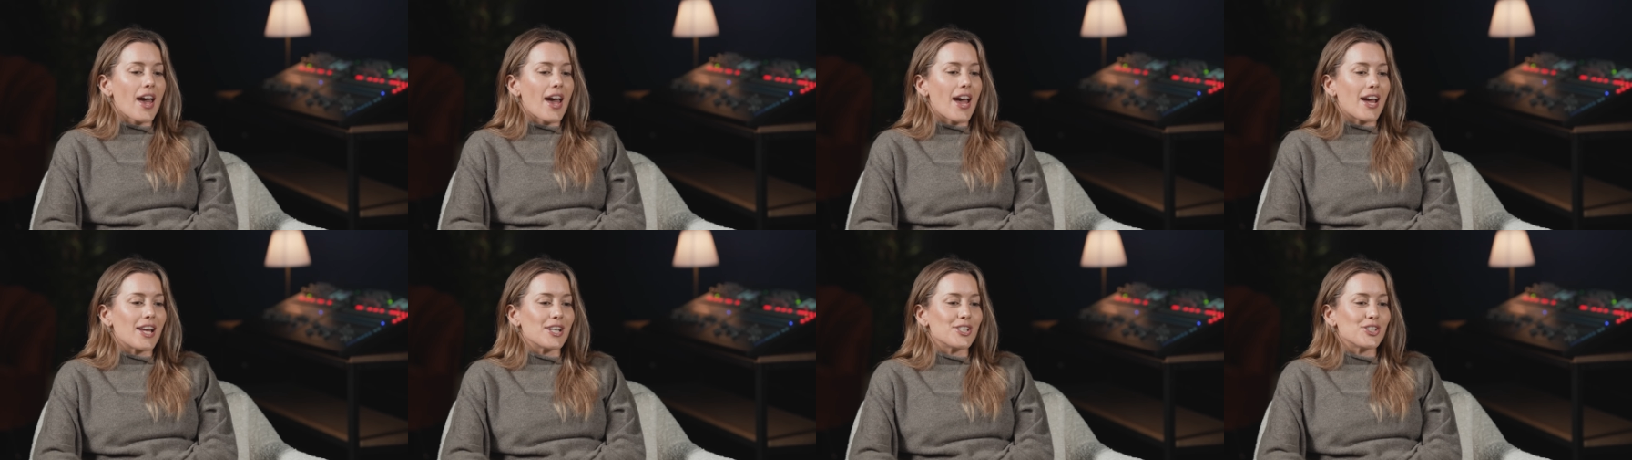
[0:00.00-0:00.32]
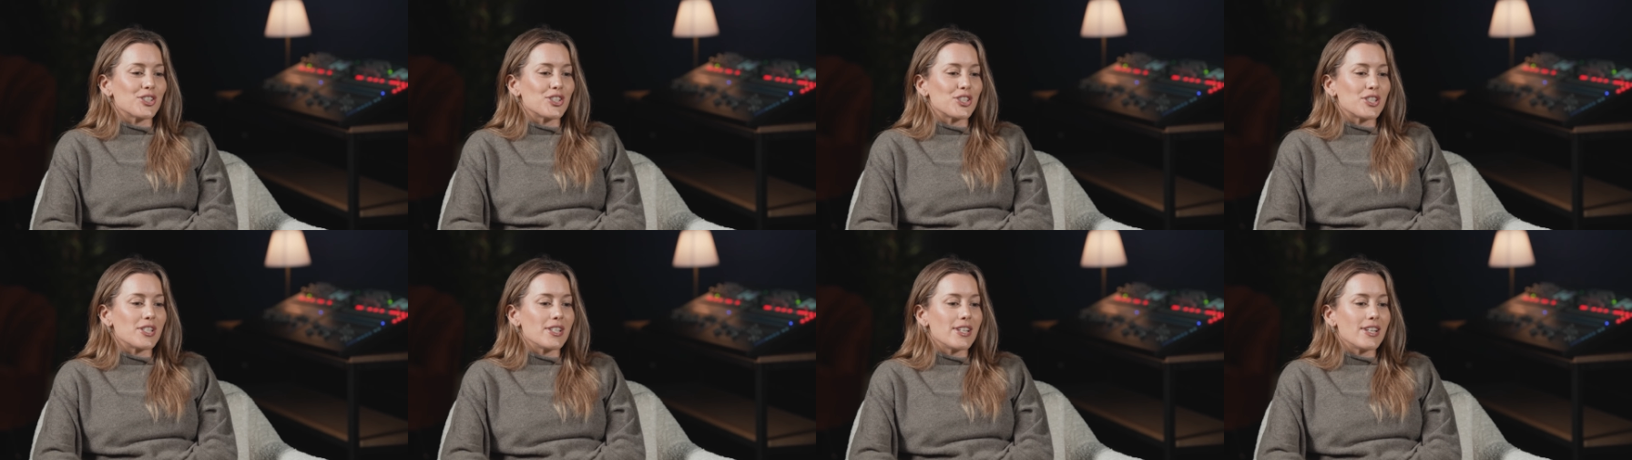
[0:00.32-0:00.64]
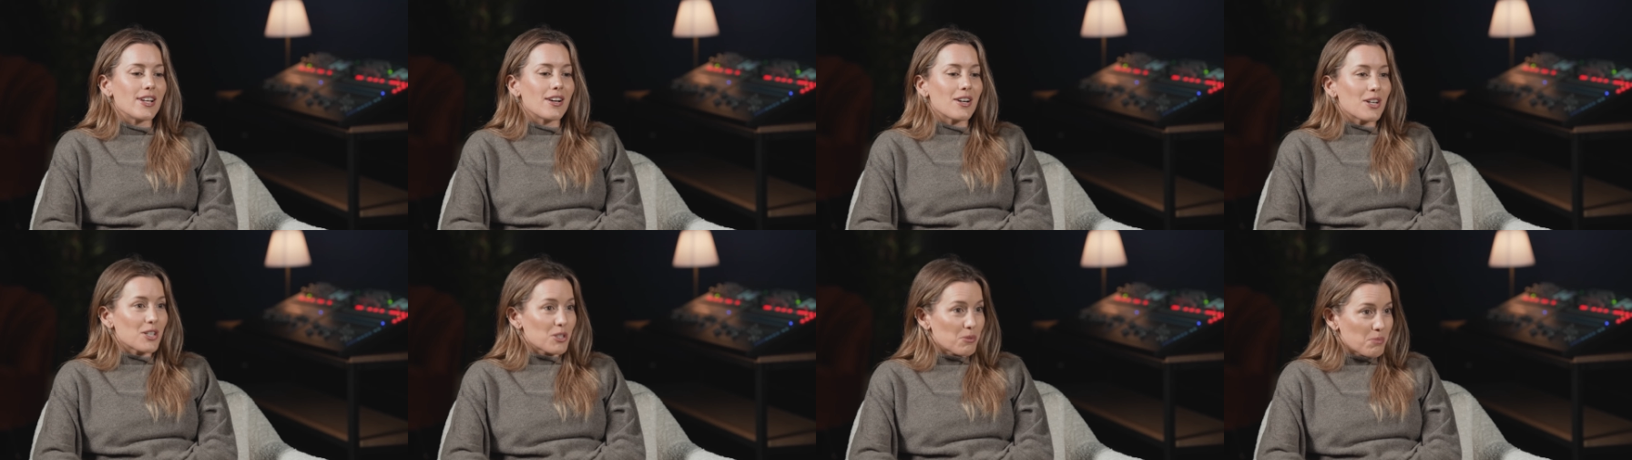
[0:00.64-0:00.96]
And
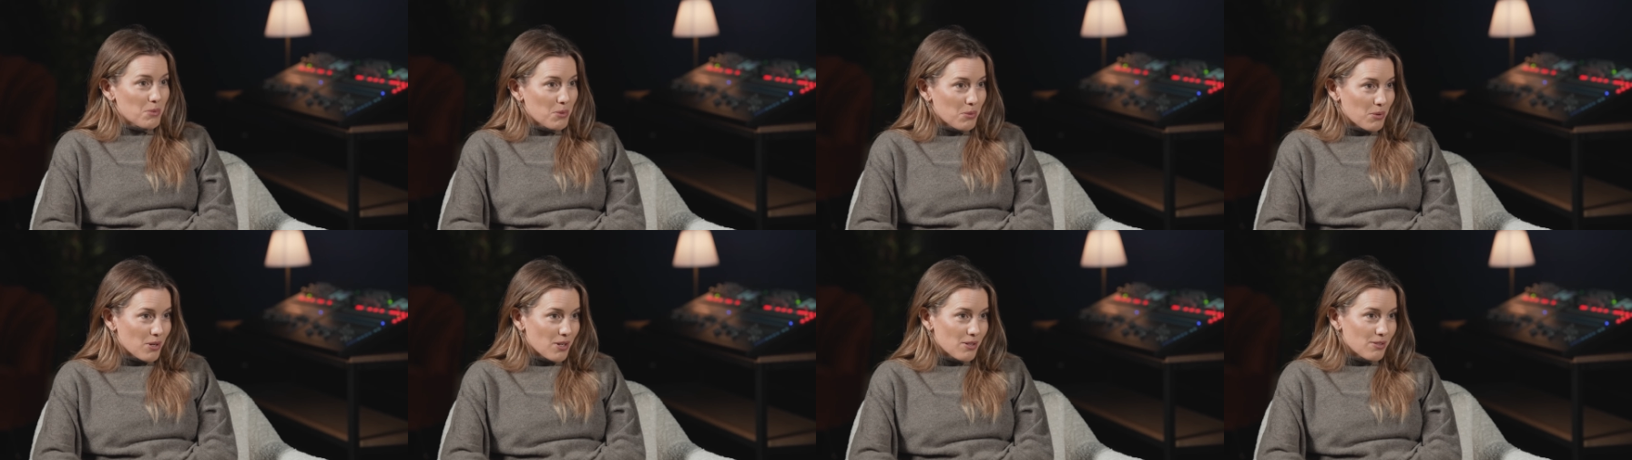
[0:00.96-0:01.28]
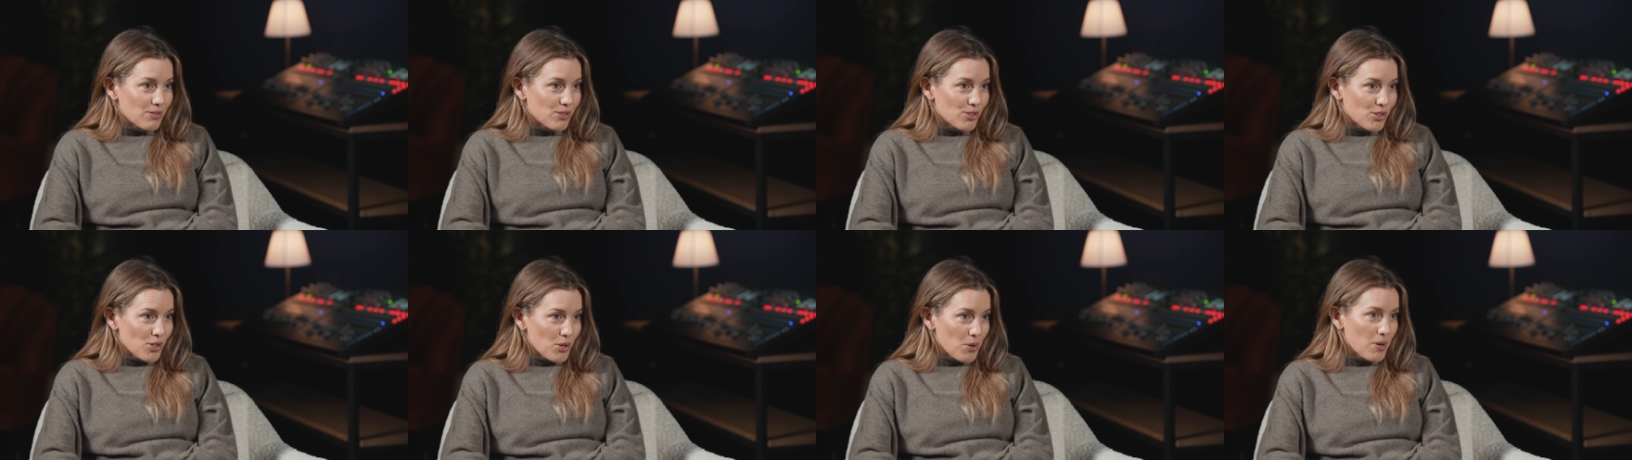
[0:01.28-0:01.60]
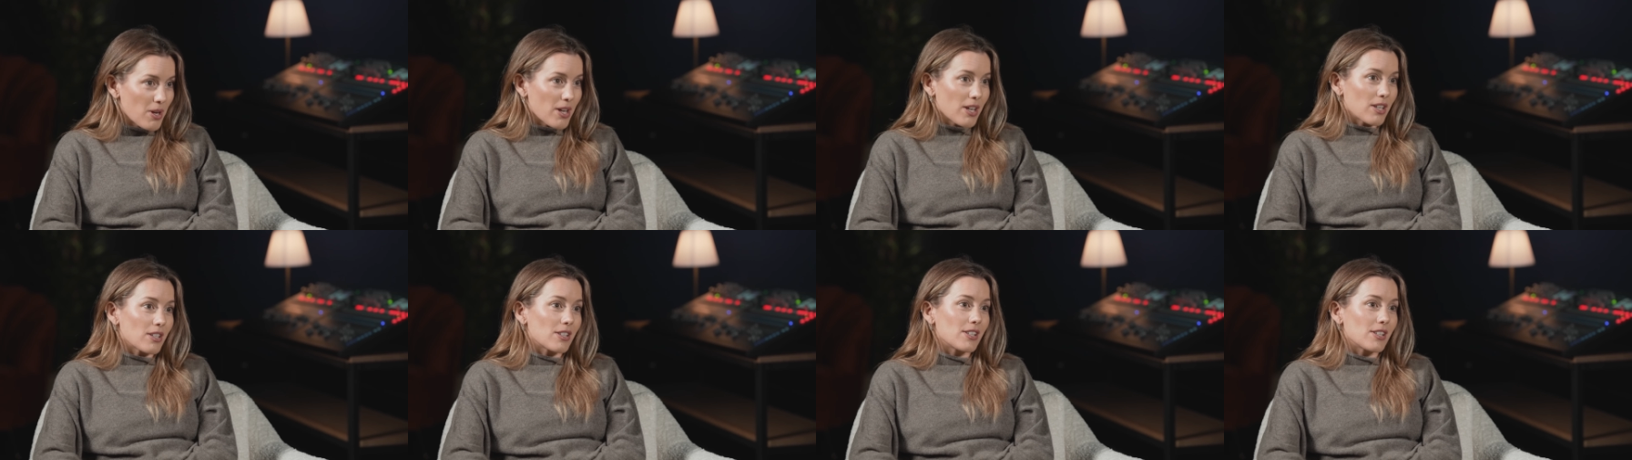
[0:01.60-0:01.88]
she asked me what I was doing.